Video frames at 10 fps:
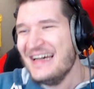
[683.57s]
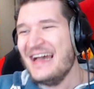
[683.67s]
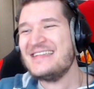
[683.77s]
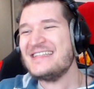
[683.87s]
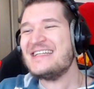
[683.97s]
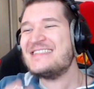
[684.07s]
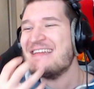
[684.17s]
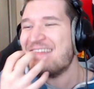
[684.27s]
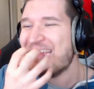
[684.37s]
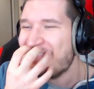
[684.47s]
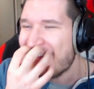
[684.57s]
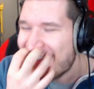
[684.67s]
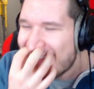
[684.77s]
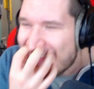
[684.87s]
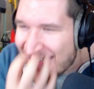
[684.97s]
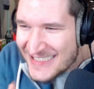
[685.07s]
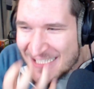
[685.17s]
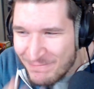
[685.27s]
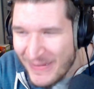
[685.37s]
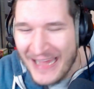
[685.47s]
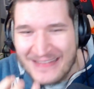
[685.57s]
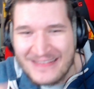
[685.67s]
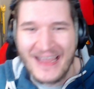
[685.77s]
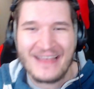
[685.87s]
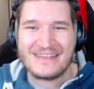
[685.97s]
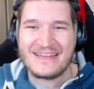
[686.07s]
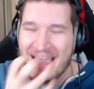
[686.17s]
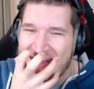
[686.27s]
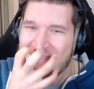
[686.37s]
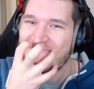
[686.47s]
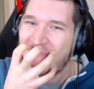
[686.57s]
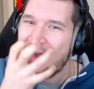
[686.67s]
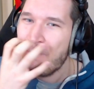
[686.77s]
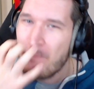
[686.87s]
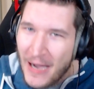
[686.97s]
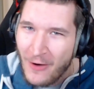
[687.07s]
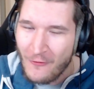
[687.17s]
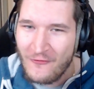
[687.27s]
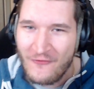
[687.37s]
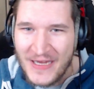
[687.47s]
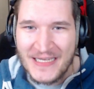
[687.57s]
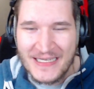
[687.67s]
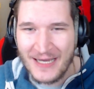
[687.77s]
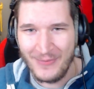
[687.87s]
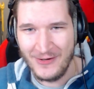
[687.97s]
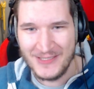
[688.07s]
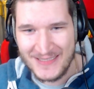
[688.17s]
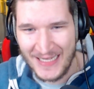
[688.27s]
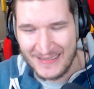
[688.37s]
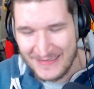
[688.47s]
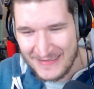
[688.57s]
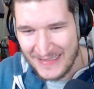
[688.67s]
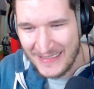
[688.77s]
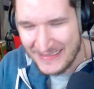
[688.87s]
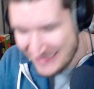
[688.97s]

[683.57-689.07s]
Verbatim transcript: it just leaves like such a bad taste in my mouth thinking about that. Like,